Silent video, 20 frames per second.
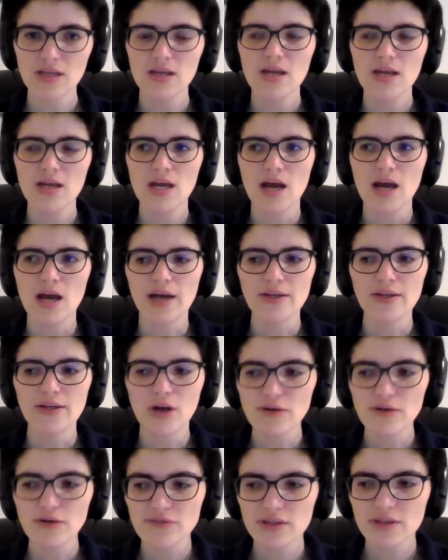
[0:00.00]
and
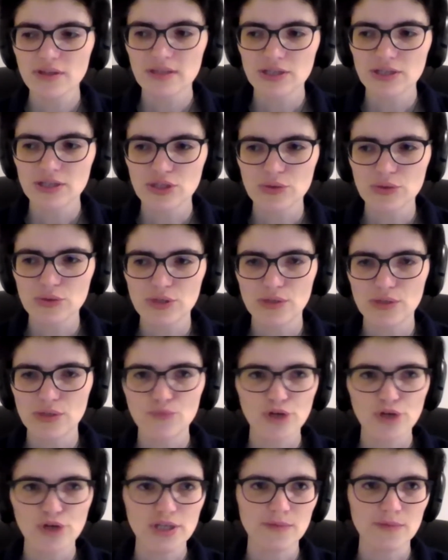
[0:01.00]
often these use an
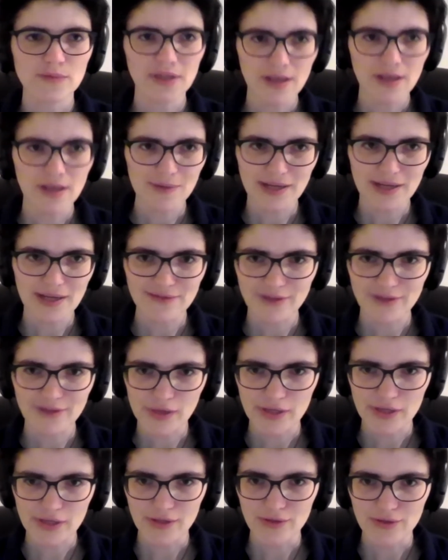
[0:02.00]
approximate Lyman alpha
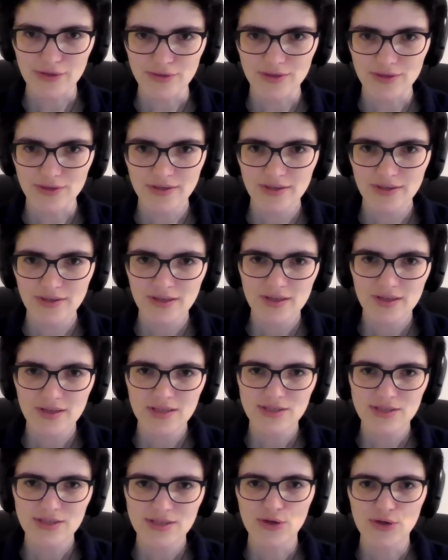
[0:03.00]
likelihood.
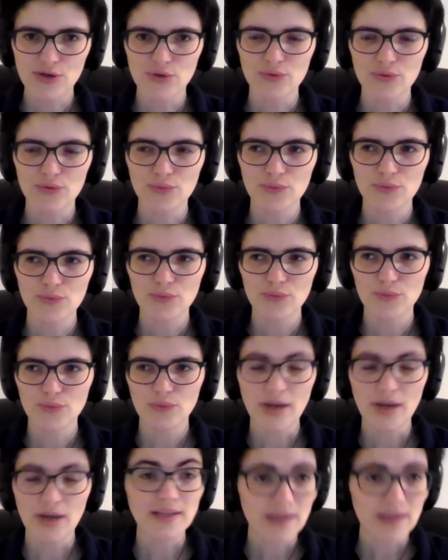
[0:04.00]
So,
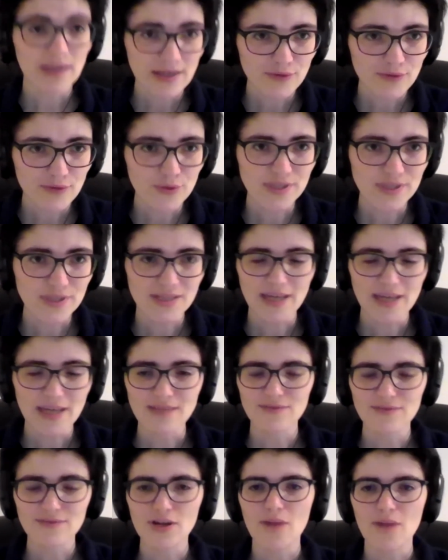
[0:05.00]
and of course, the case
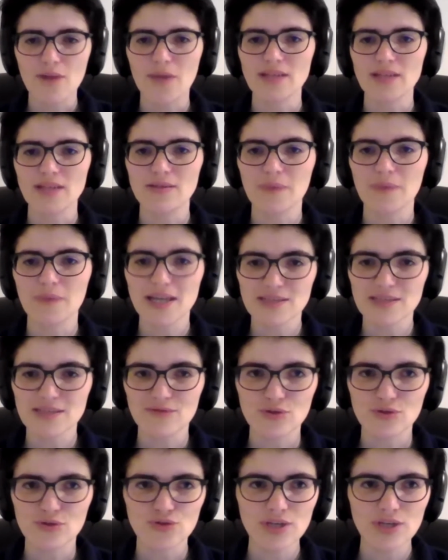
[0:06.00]
of dark matter massive
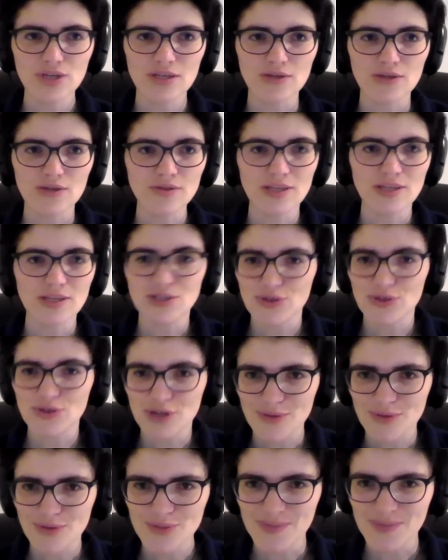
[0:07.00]
neutrinos, as you
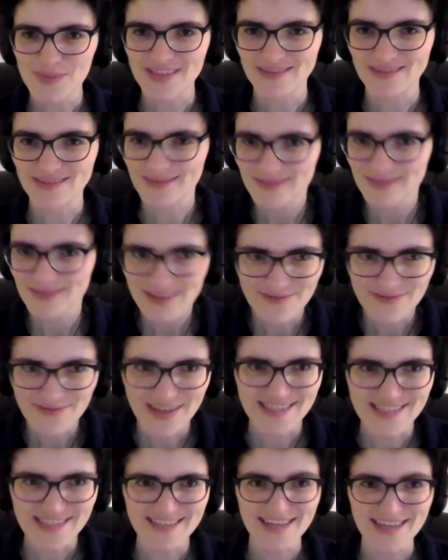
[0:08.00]
know, has been
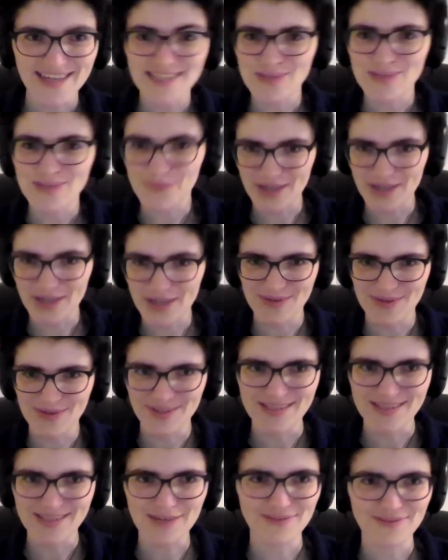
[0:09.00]
investigated by
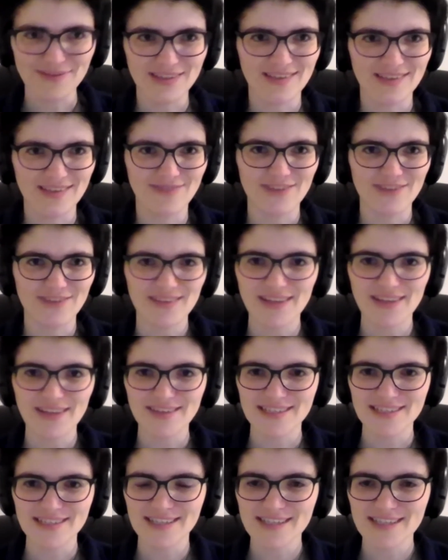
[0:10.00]
yourself and the
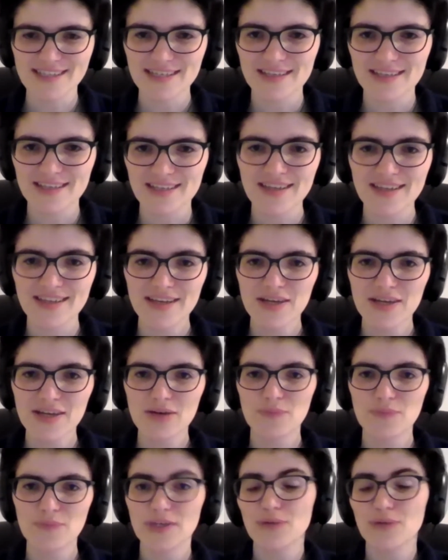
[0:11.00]
others in Sydney,
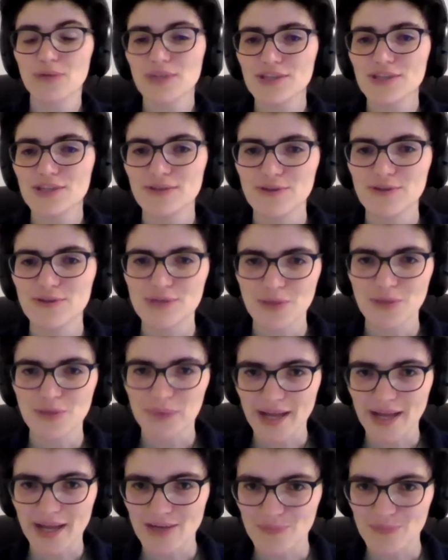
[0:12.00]
but only using
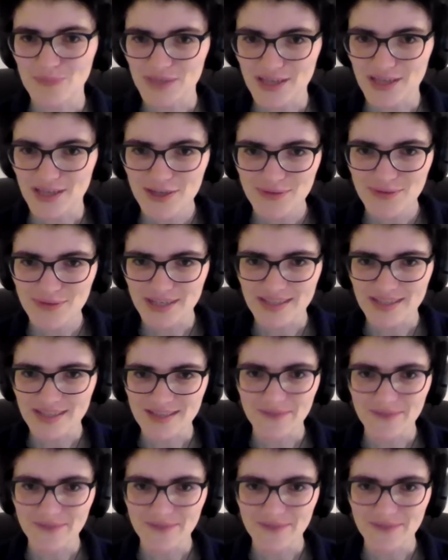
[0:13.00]
Planck and BAO data.